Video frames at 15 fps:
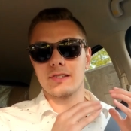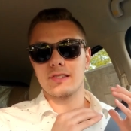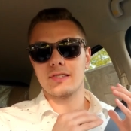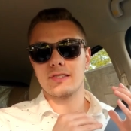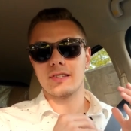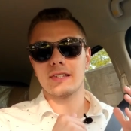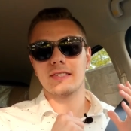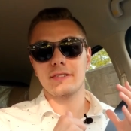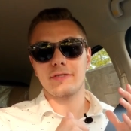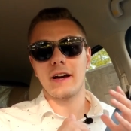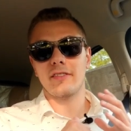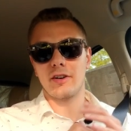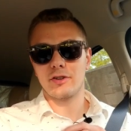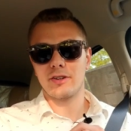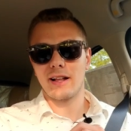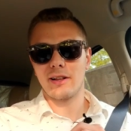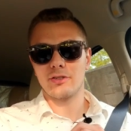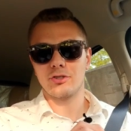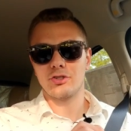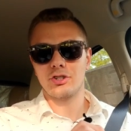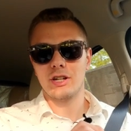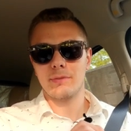
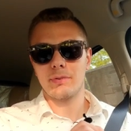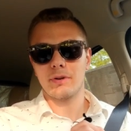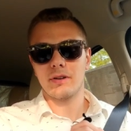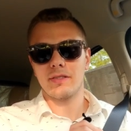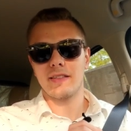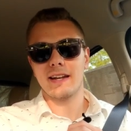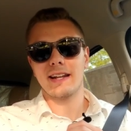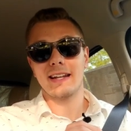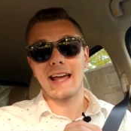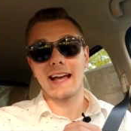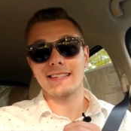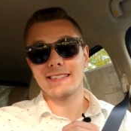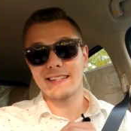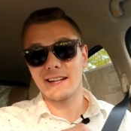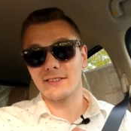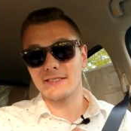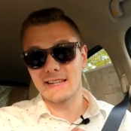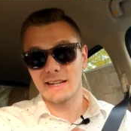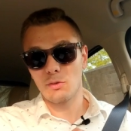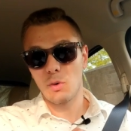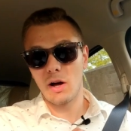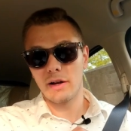$6,500 cheaper than an SEL
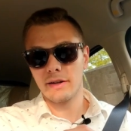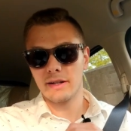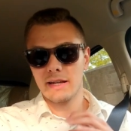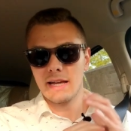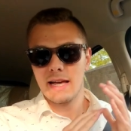Tiguan.